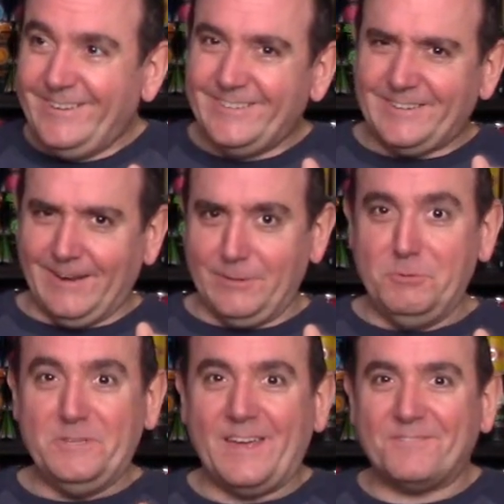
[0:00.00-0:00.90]
Should I
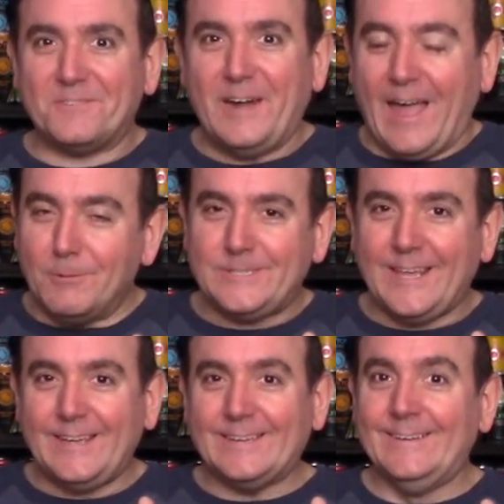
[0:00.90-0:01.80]
use that for an
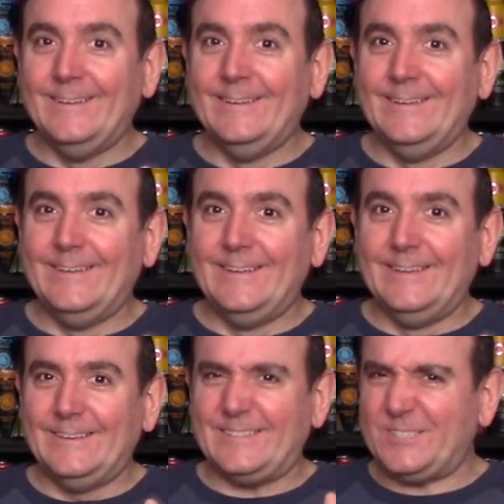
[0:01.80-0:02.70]
outtake?
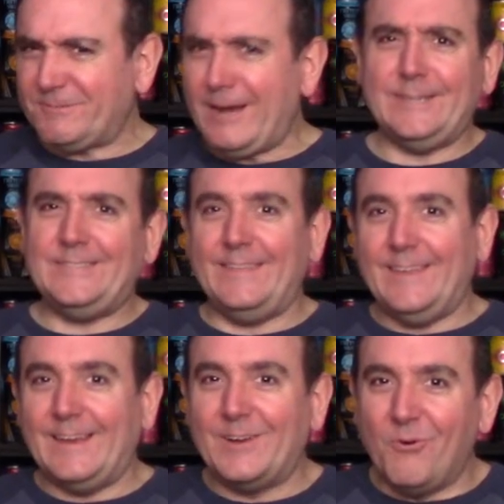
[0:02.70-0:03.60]
Scratch that.
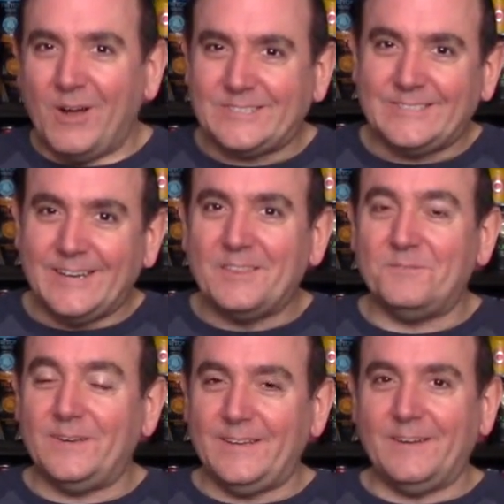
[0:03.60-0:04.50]
They can go watch the other
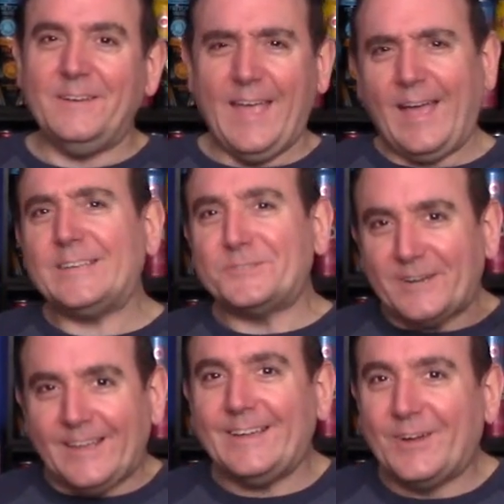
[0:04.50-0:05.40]
video. Yeah, that's
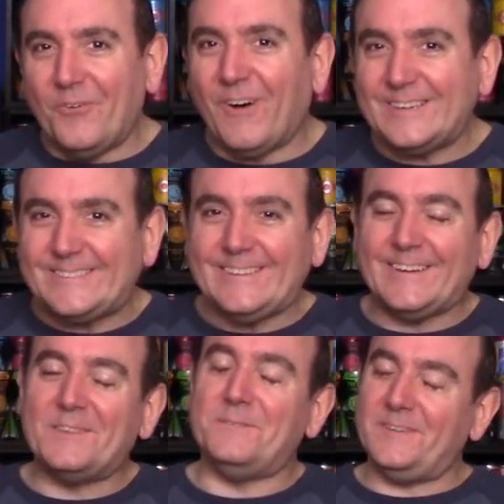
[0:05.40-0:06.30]
right. Go watch the
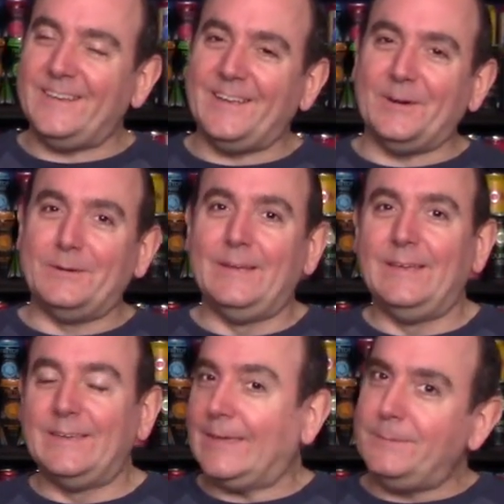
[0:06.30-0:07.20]
other video.
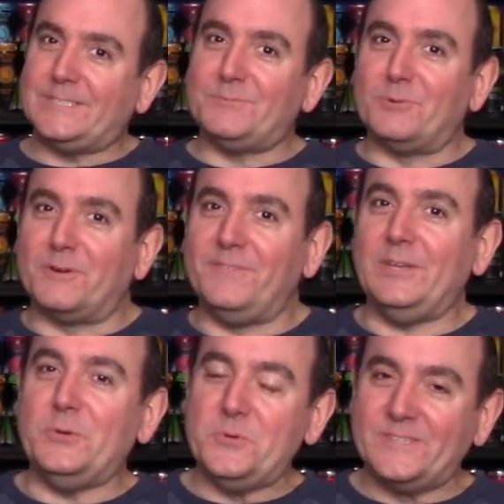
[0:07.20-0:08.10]
Give me some more
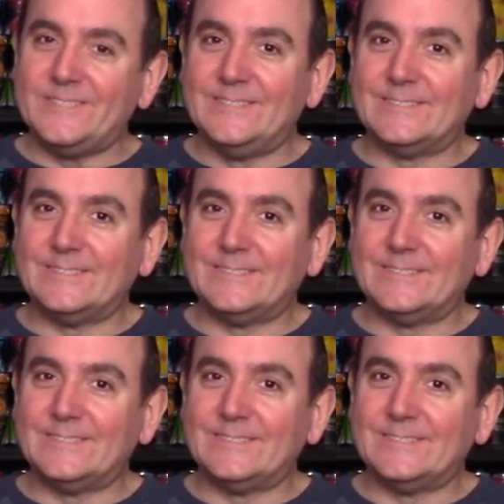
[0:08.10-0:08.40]
views.